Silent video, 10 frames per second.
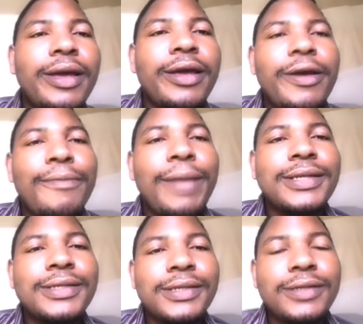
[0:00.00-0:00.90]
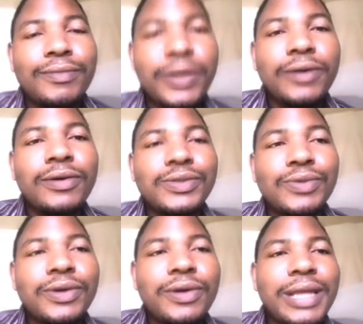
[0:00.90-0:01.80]
But because we
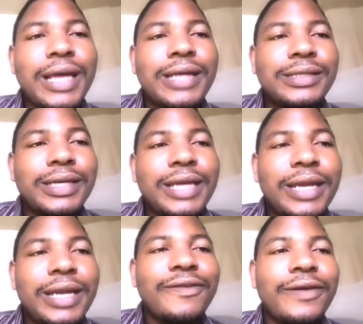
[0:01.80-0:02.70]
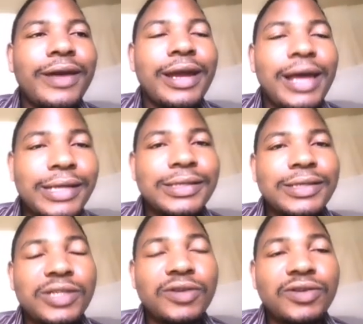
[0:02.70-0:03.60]
know that in any fair dice, it
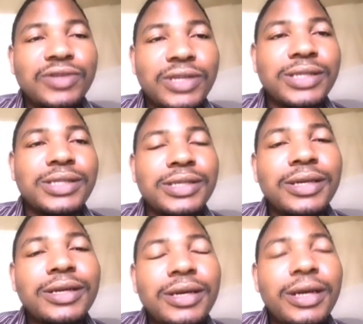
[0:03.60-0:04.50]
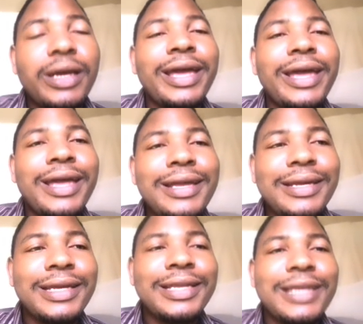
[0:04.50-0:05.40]
consists
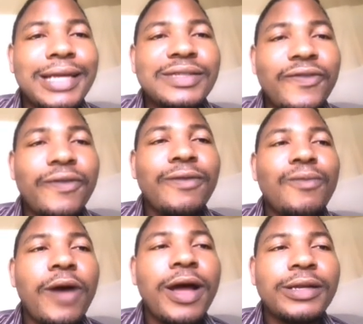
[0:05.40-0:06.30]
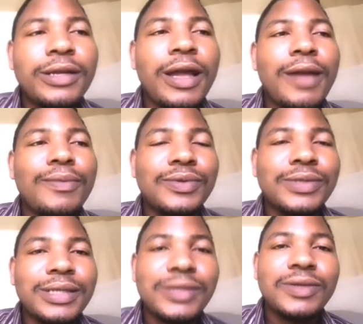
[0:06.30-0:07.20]
integers from 1 up to 6.
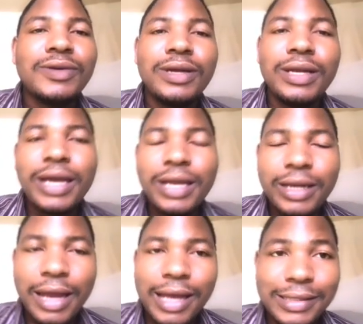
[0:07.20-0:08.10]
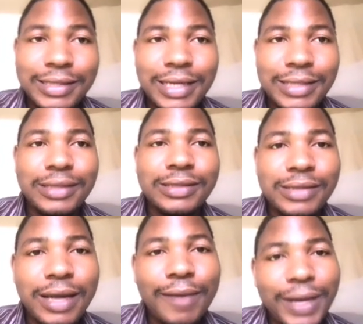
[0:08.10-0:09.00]
So in any die, there's these
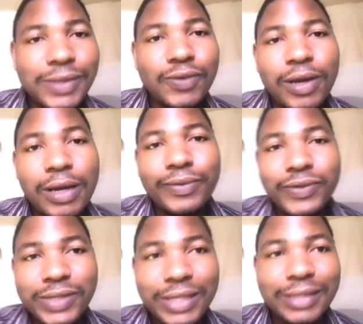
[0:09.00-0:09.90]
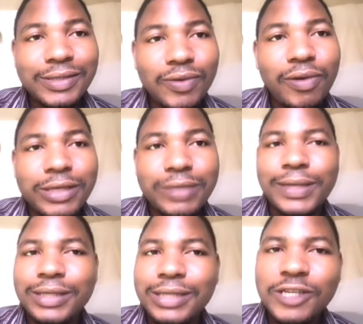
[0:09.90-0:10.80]
numbers, 1 up to 6. So your
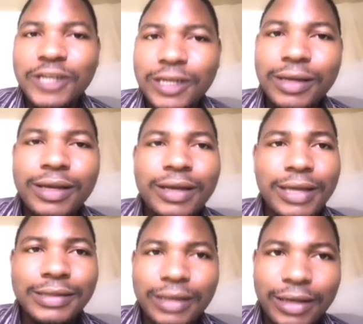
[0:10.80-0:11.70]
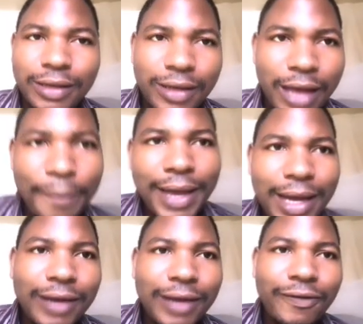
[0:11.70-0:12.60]
expectation is a appearing
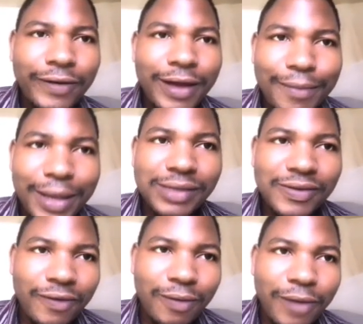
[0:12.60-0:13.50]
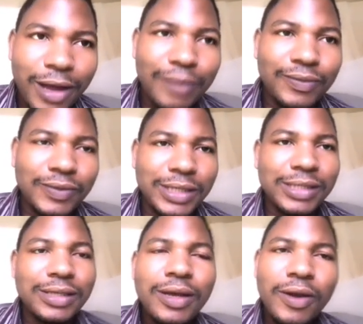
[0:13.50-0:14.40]
of numbers from 1 up to 6,
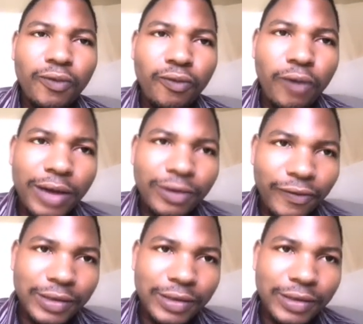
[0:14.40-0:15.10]
one of which